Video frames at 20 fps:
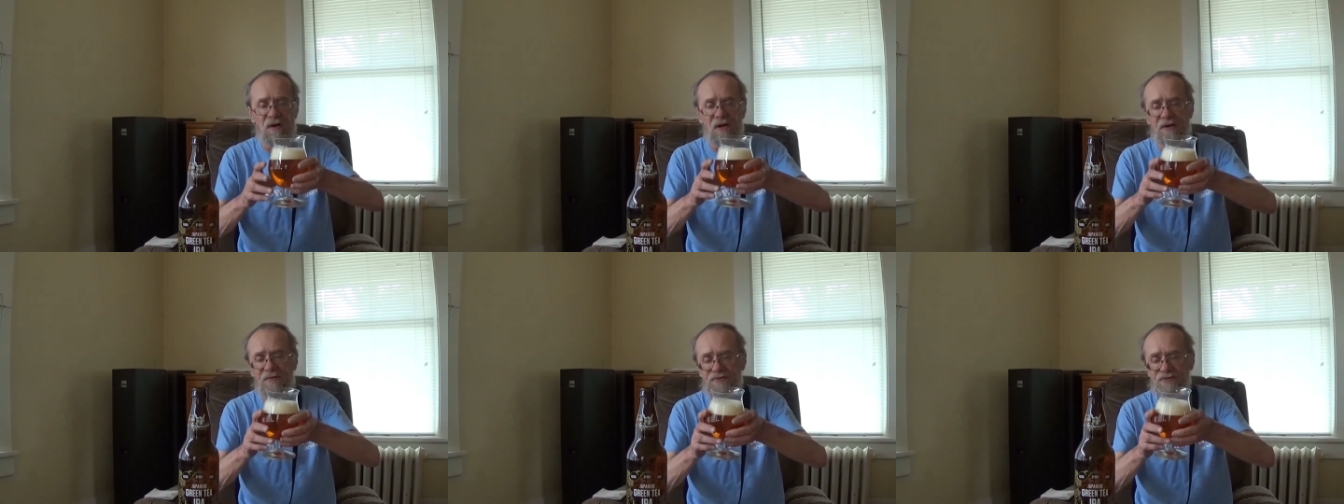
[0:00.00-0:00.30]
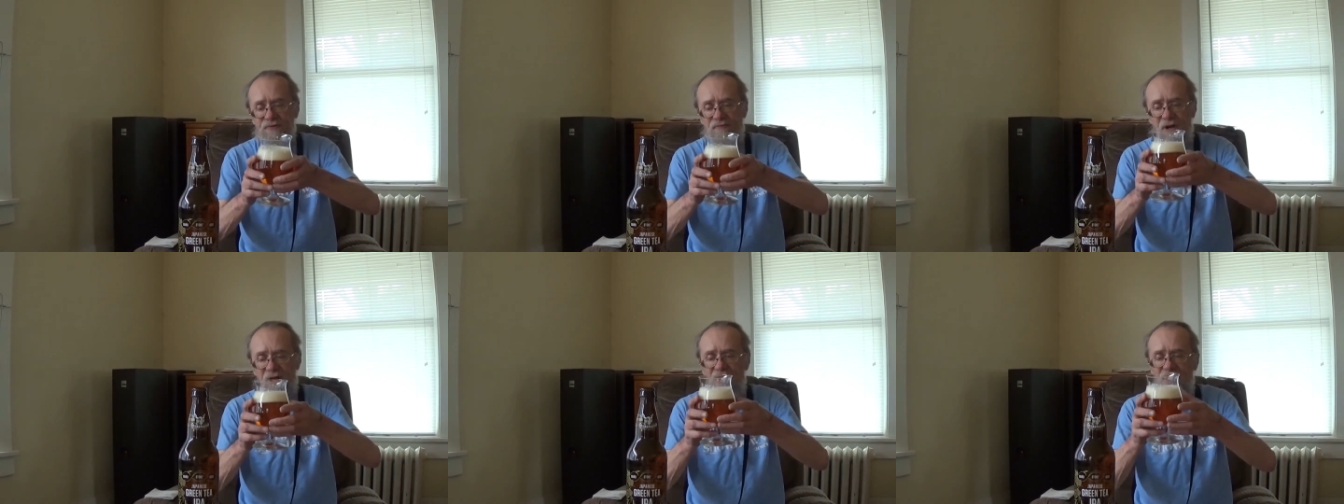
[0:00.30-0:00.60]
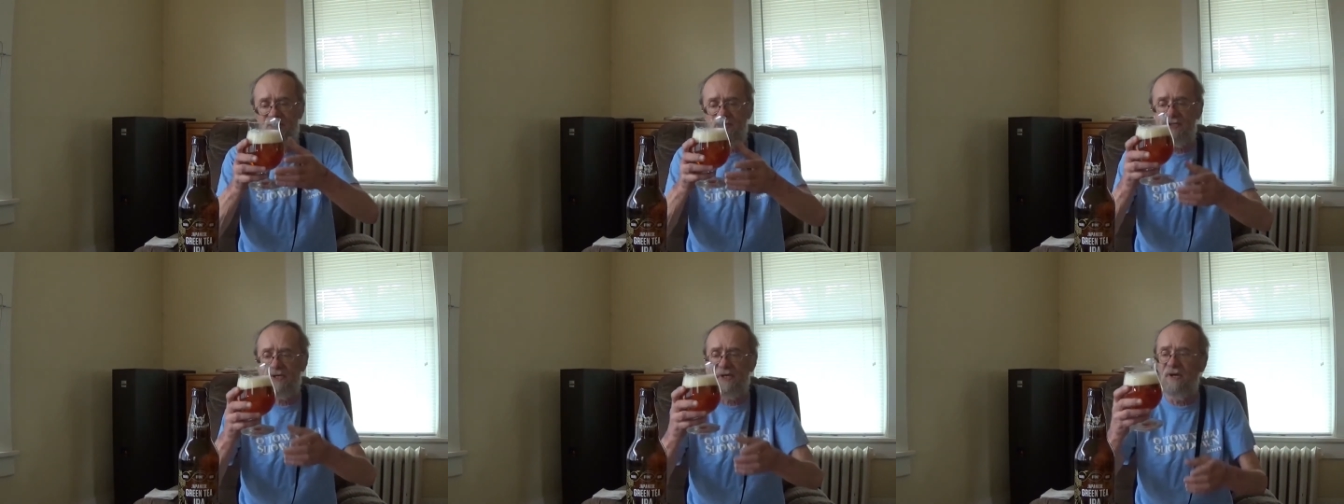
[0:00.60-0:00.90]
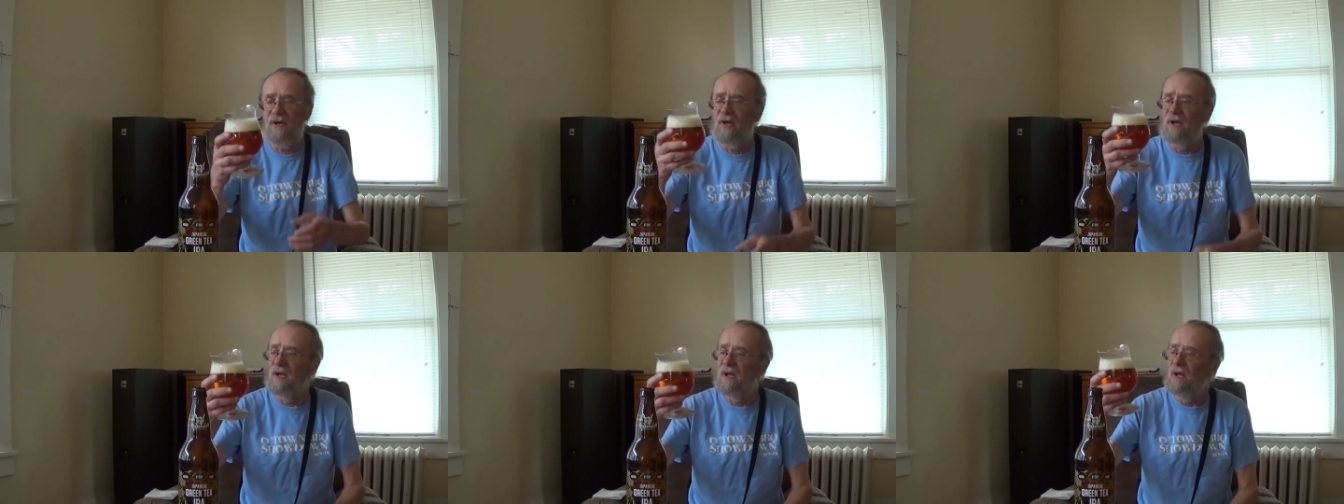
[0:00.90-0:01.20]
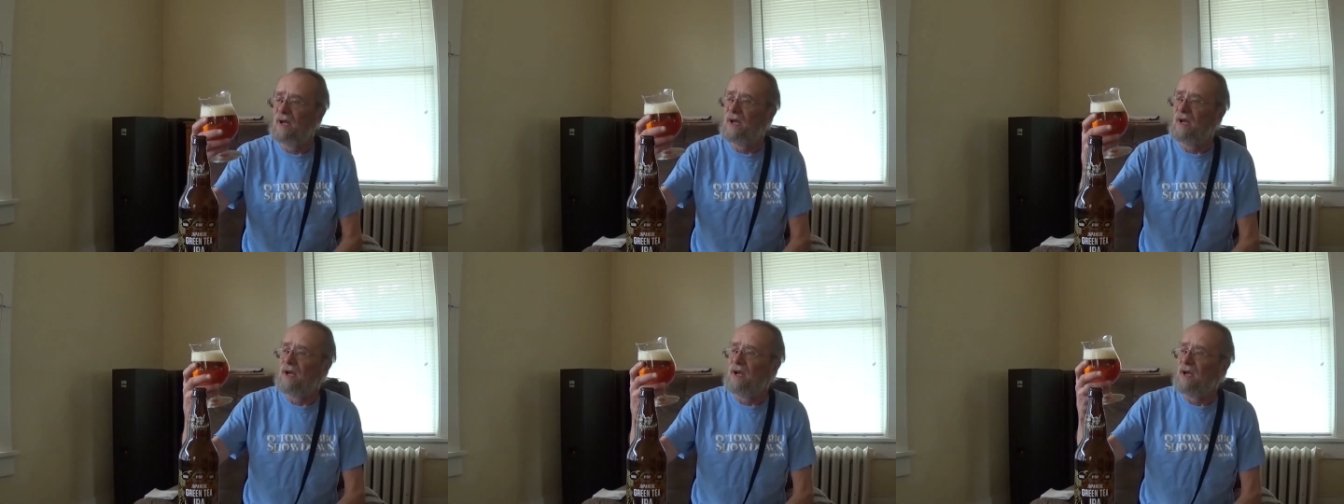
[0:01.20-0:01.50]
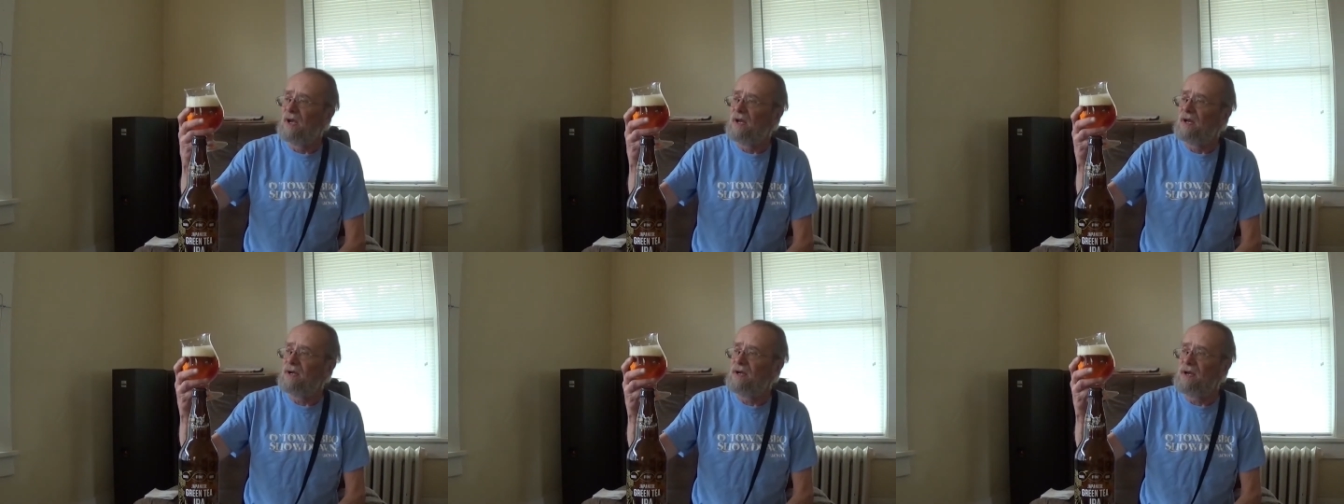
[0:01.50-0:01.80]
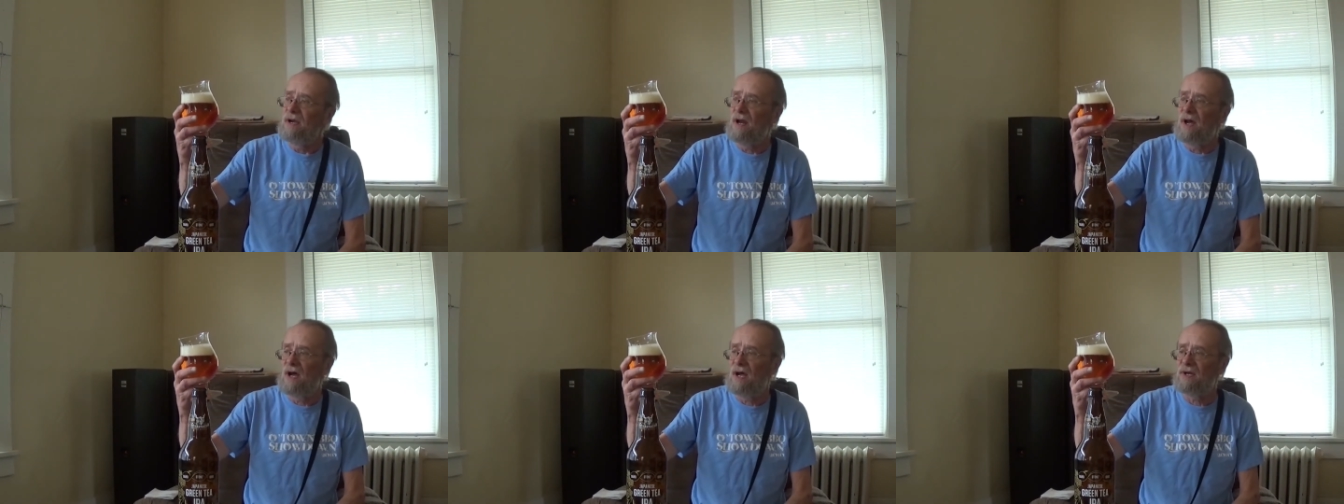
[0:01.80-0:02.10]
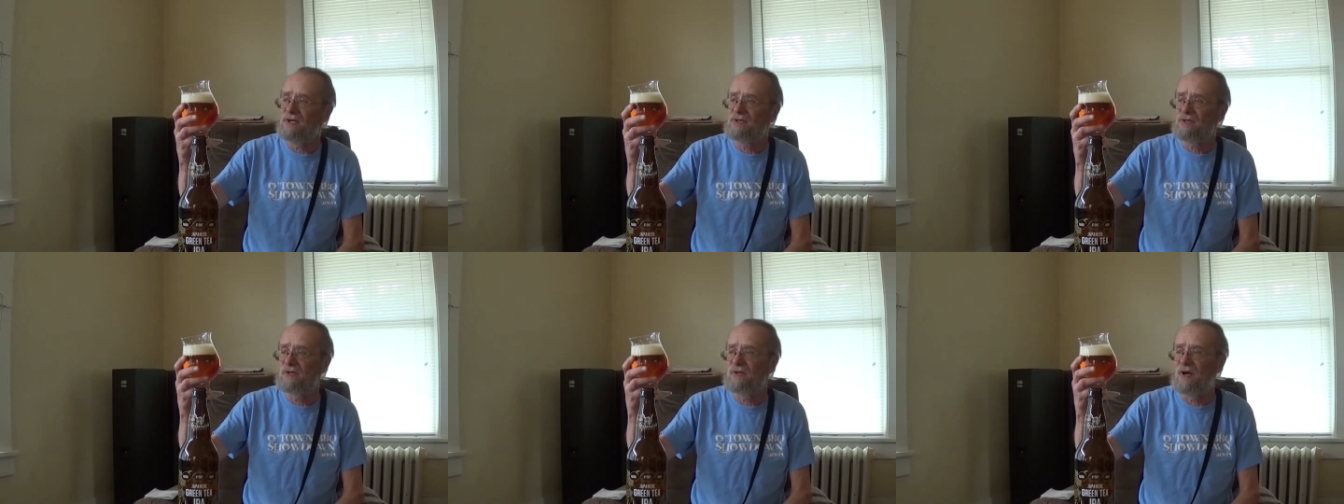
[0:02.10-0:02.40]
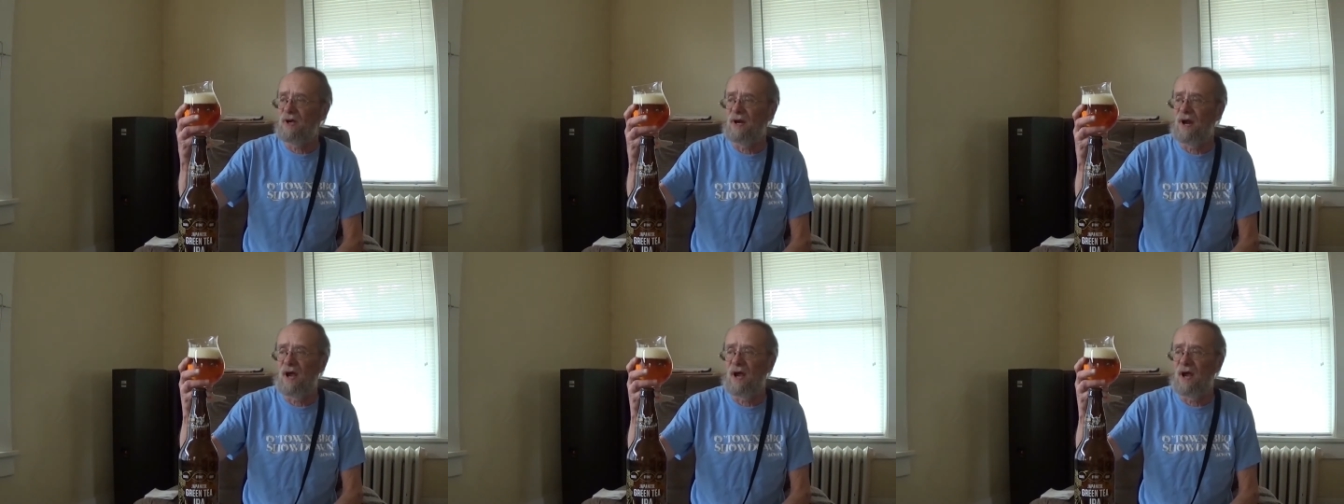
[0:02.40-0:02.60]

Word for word: leave some lacing. Nice looking